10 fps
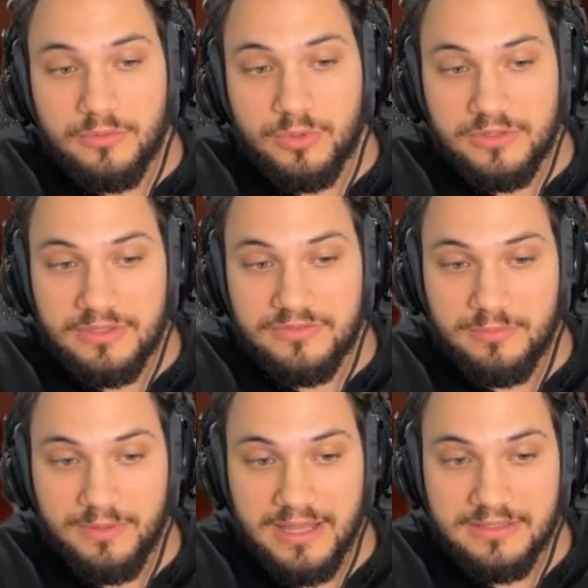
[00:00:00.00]
With
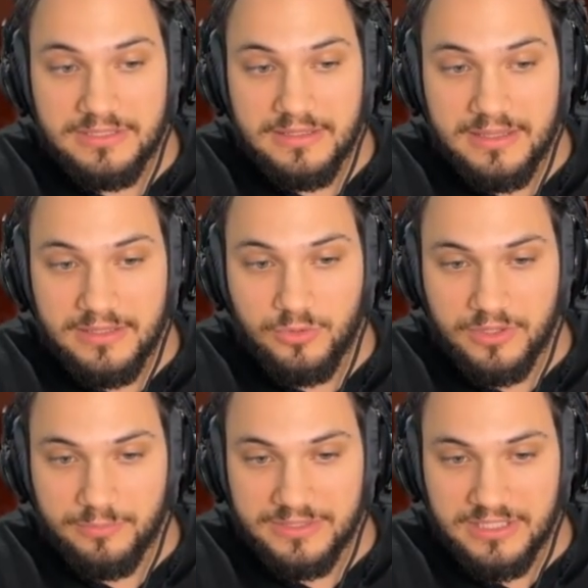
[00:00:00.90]
50 bucks, a
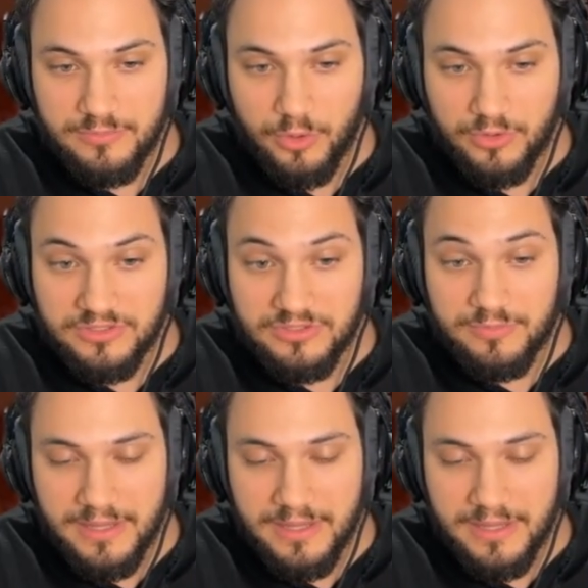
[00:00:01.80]
20% bonus